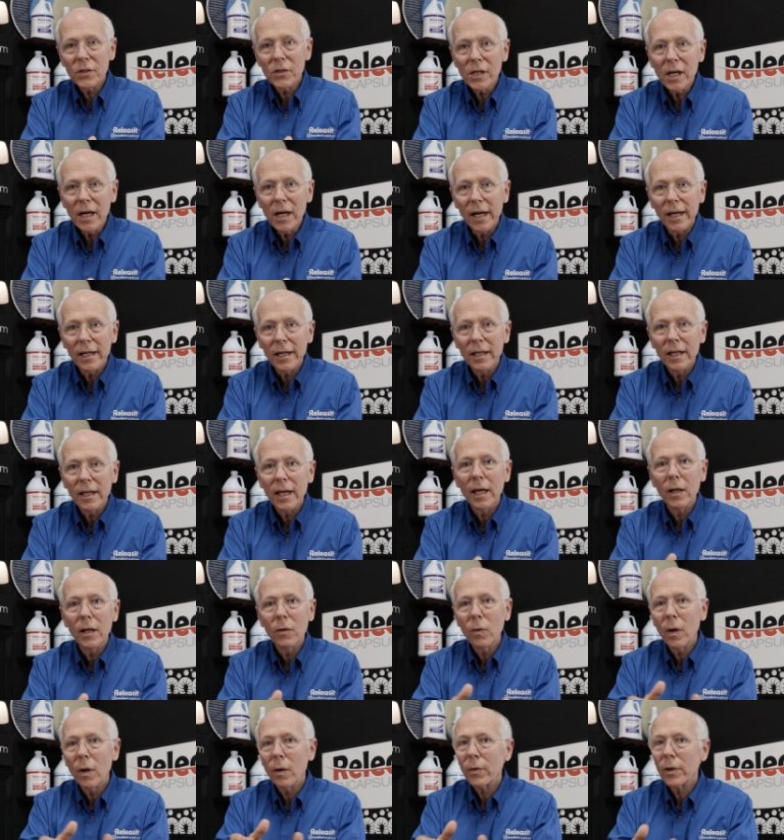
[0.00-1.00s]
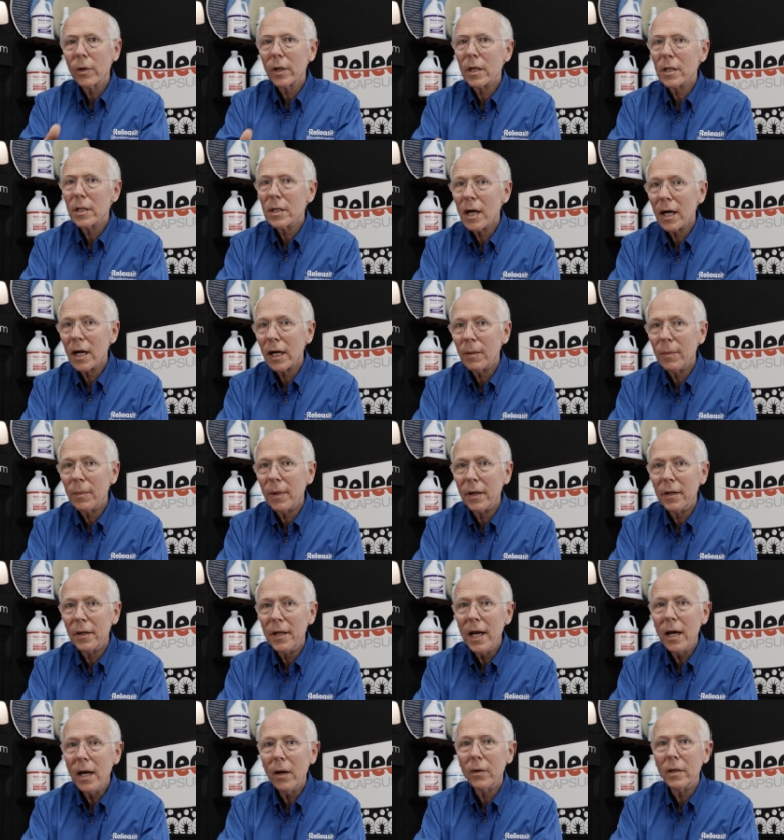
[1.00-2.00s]
side, and what we're going to talk about
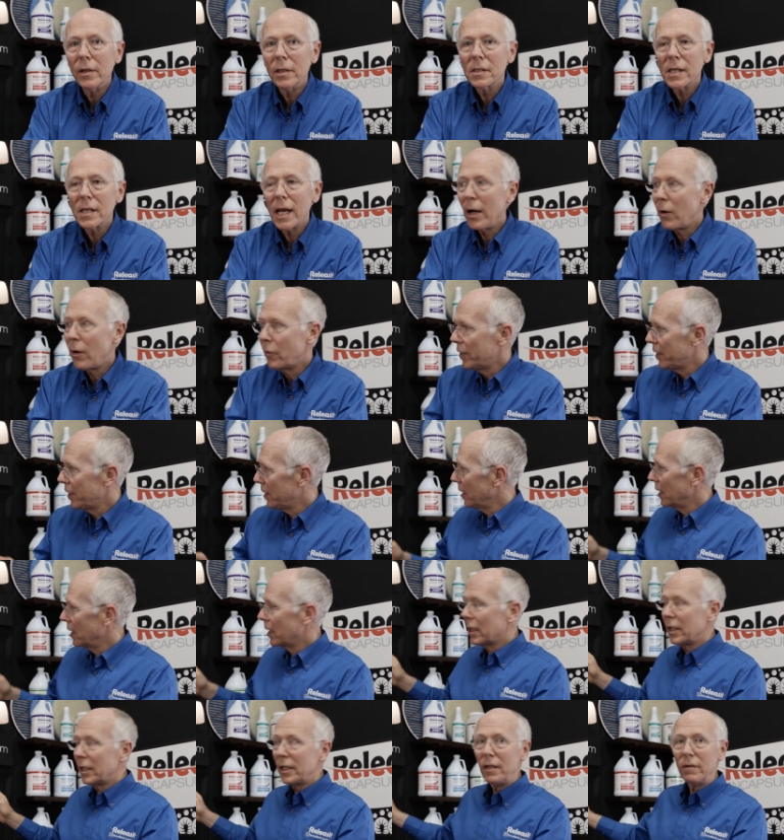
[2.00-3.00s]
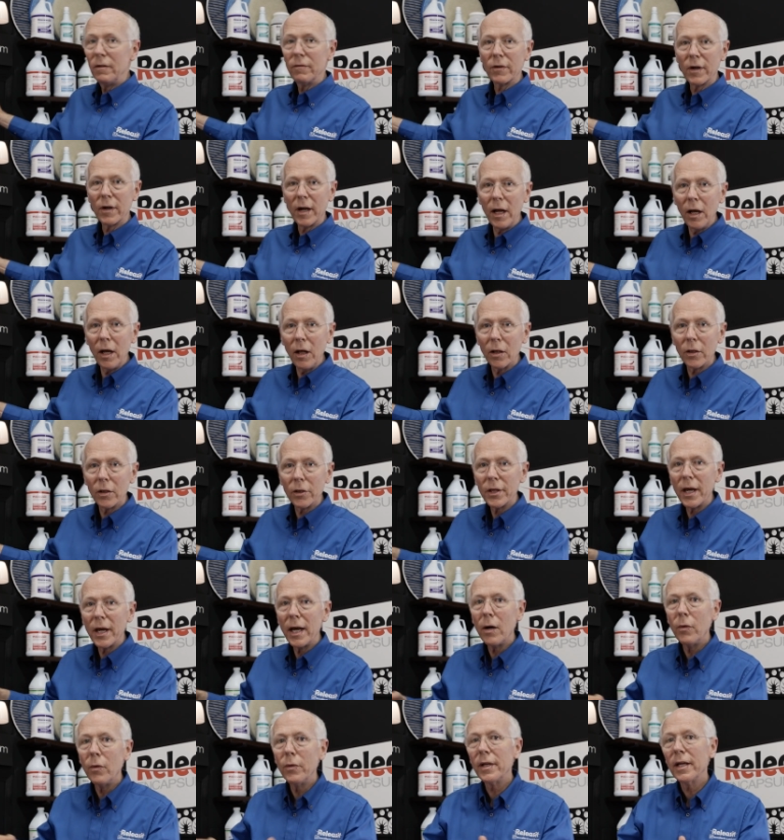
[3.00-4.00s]
now is how we can clean for health,
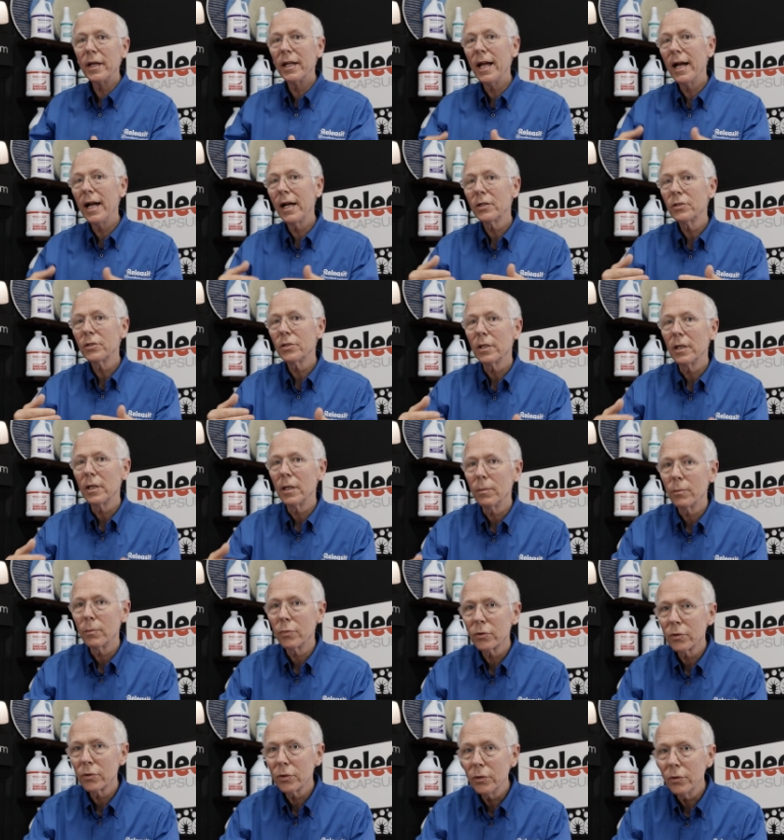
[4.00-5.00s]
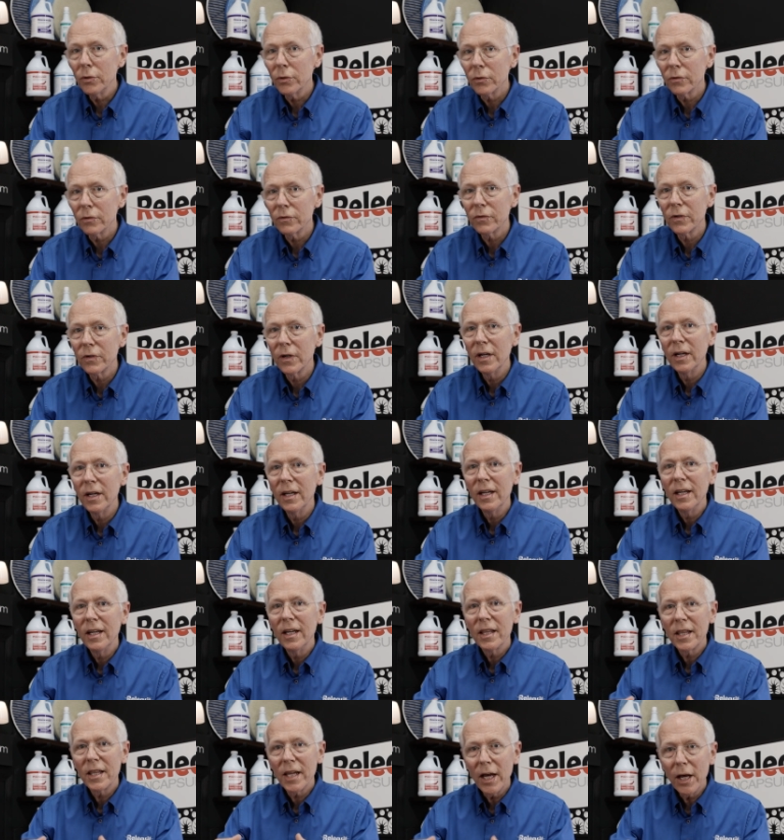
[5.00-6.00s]
how we can actually improve
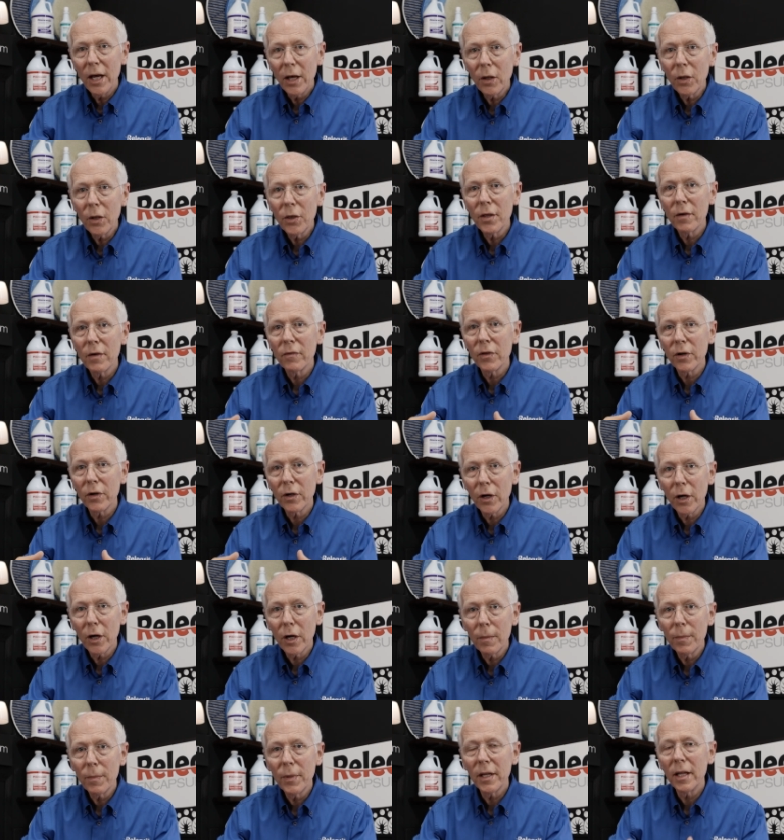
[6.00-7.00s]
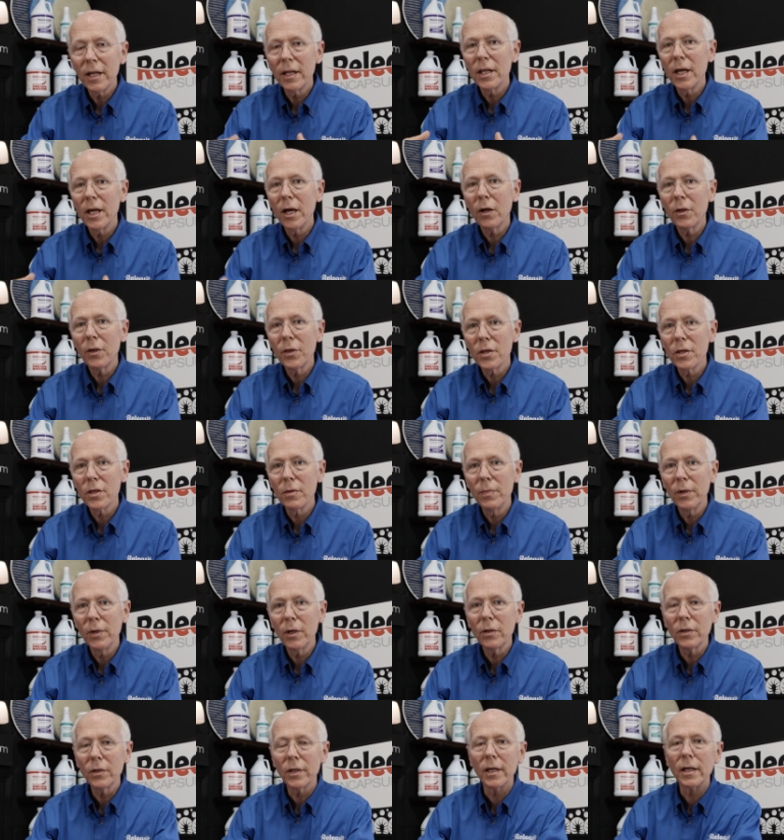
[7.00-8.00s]
the health of the carpet and the health of the
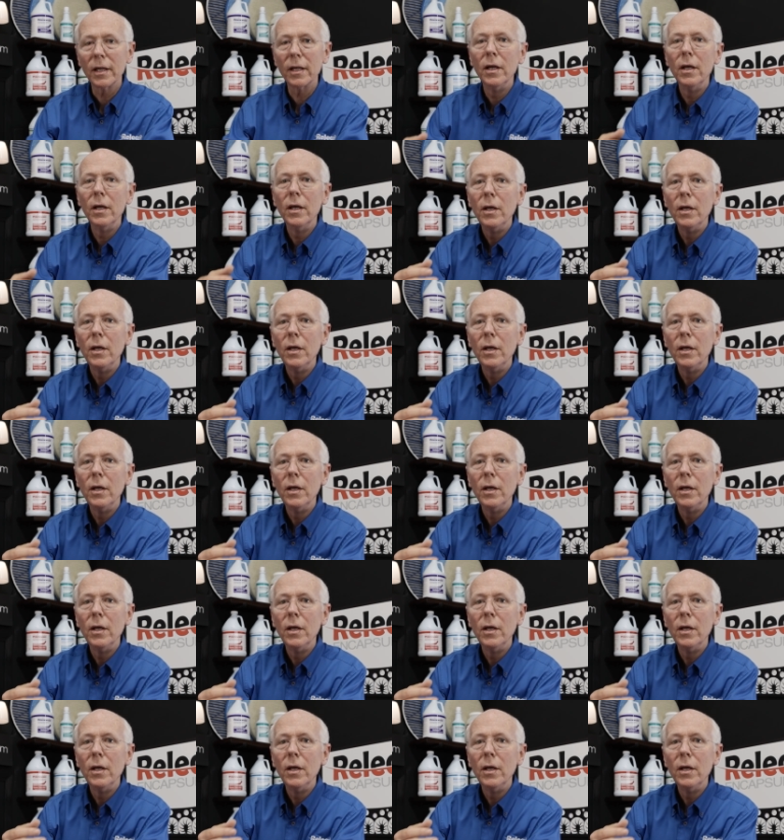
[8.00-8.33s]
building